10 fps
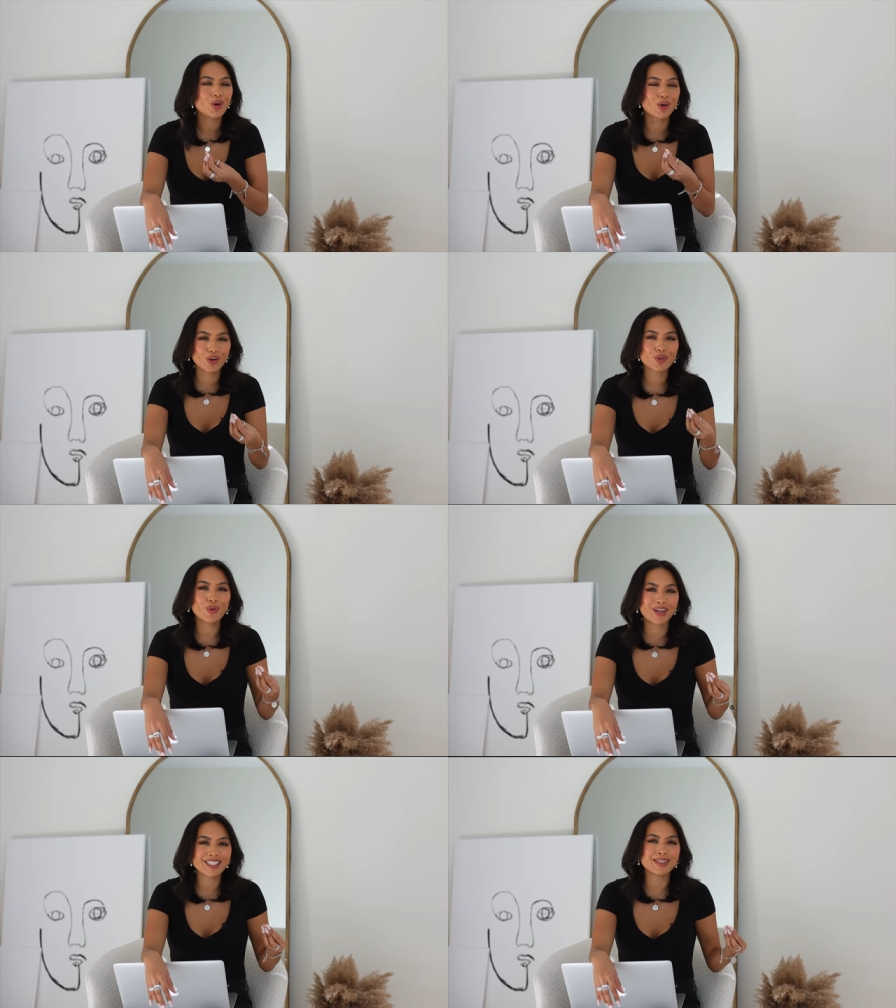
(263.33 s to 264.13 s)
good
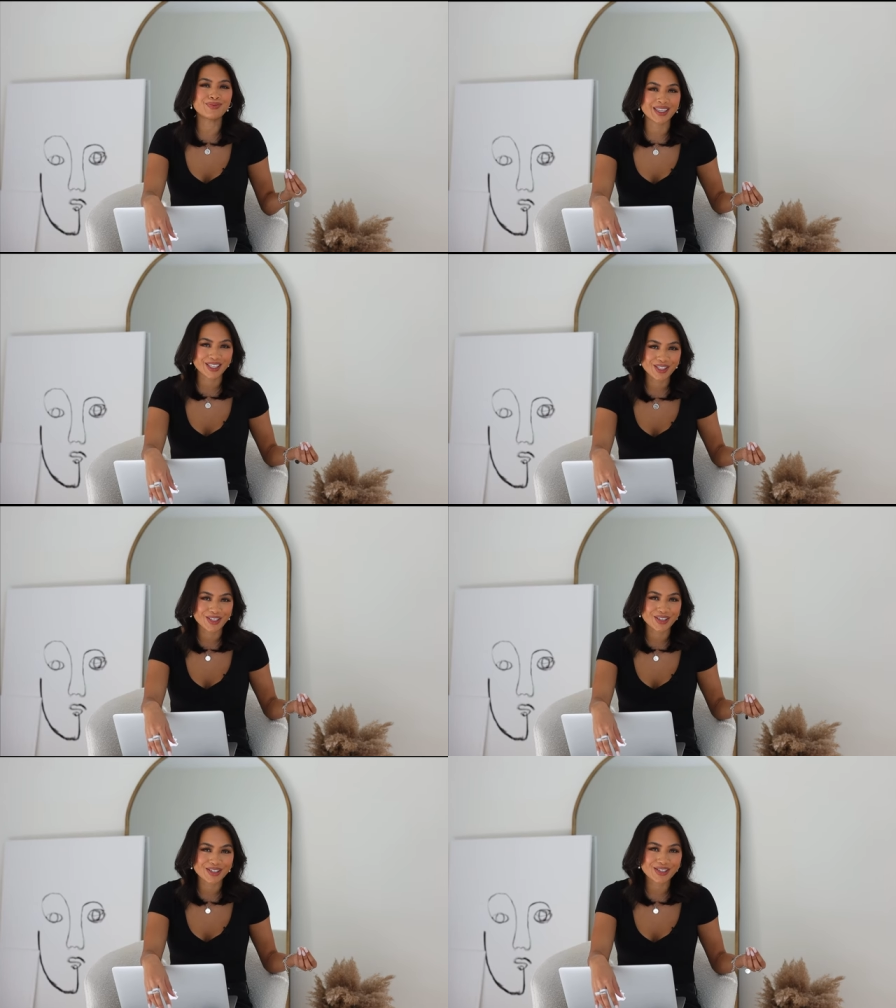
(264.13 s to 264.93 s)
quality
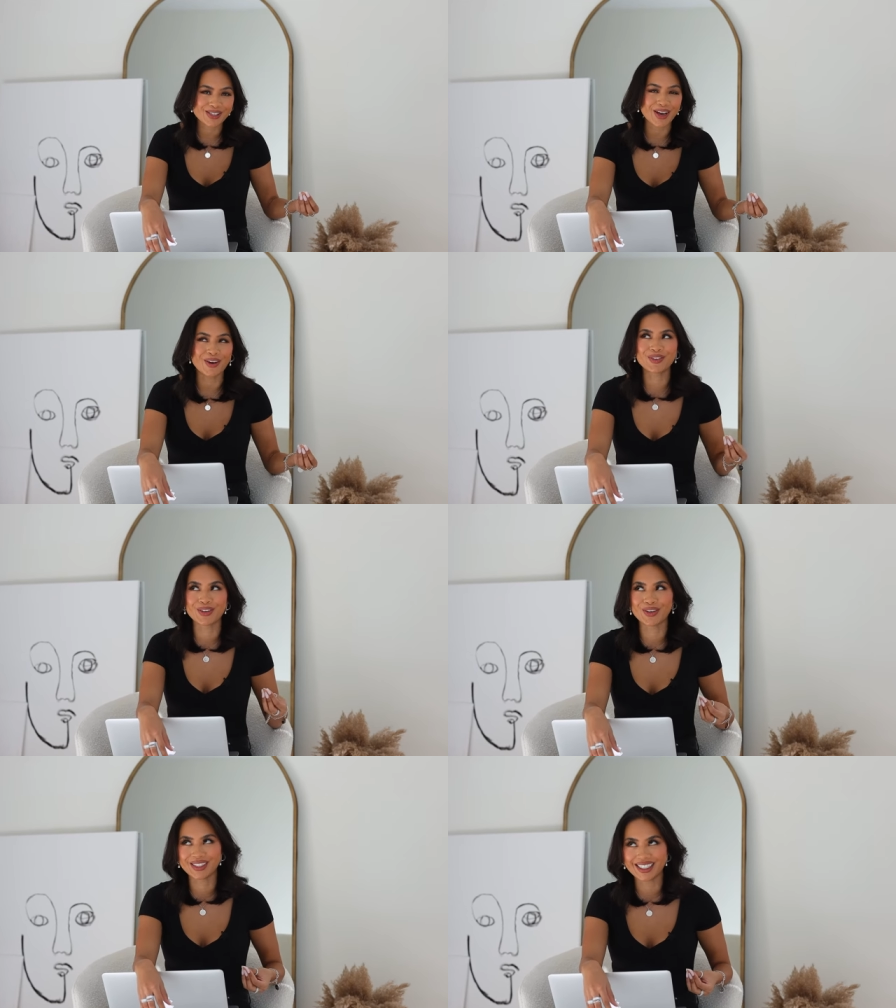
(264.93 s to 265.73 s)
pictures of
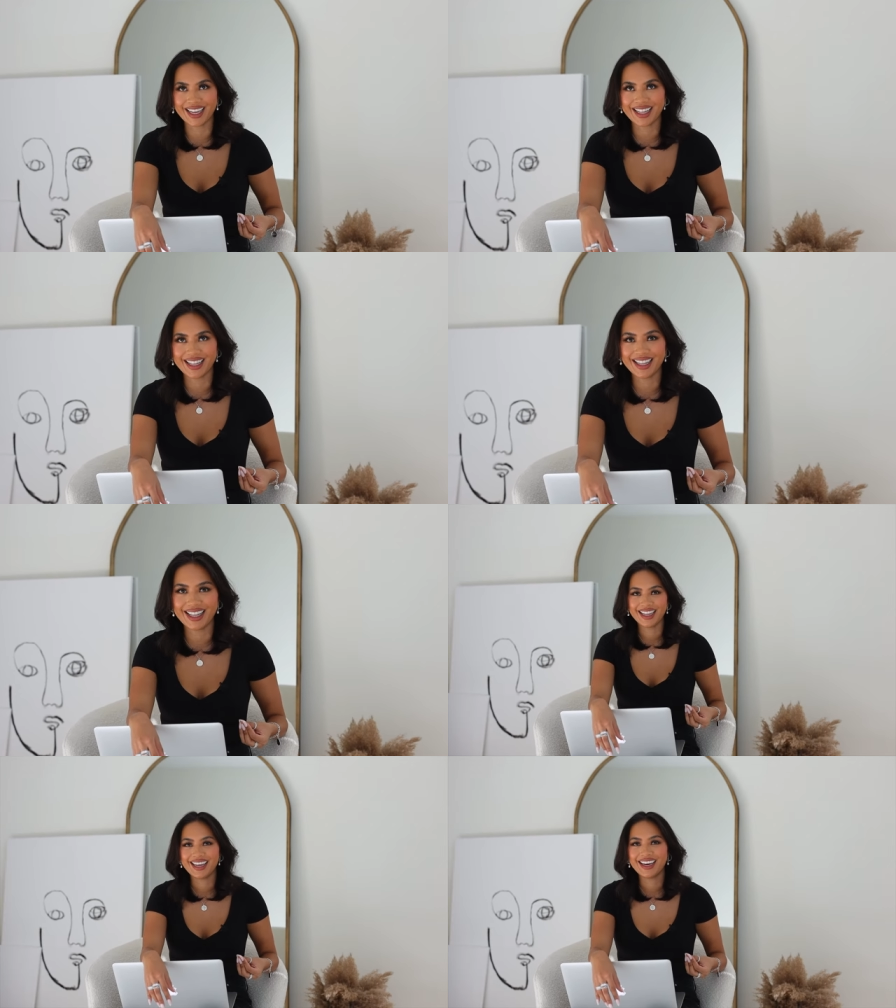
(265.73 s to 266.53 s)
the hotel